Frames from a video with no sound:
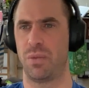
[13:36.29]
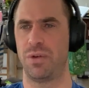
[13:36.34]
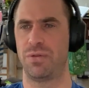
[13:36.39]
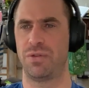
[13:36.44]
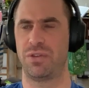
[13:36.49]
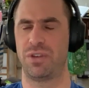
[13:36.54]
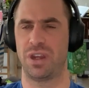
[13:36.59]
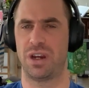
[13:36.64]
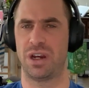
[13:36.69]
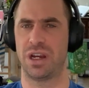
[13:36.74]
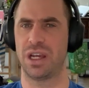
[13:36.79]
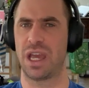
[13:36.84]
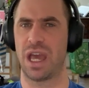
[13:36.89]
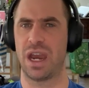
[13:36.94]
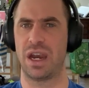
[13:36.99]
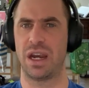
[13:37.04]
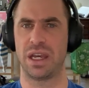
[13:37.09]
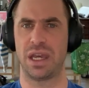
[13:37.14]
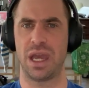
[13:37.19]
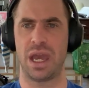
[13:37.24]
We've seen it
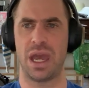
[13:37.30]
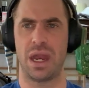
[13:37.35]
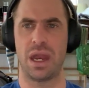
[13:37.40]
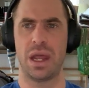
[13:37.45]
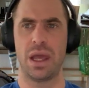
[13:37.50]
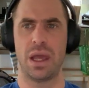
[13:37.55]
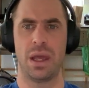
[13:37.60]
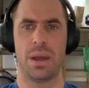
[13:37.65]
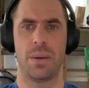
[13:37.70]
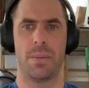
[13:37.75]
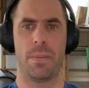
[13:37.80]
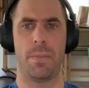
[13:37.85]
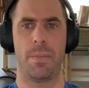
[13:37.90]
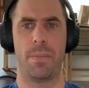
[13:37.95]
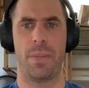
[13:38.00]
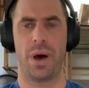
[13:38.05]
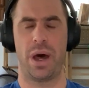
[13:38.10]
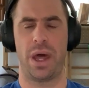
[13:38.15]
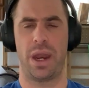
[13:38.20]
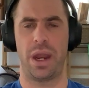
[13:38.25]
again and again,
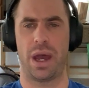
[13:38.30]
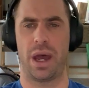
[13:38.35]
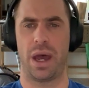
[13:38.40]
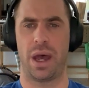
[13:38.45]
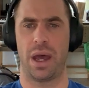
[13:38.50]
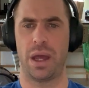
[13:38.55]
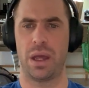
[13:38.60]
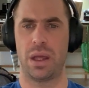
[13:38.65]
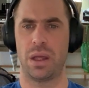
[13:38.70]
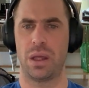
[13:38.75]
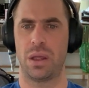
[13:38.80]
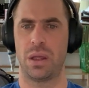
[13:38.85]
but uh,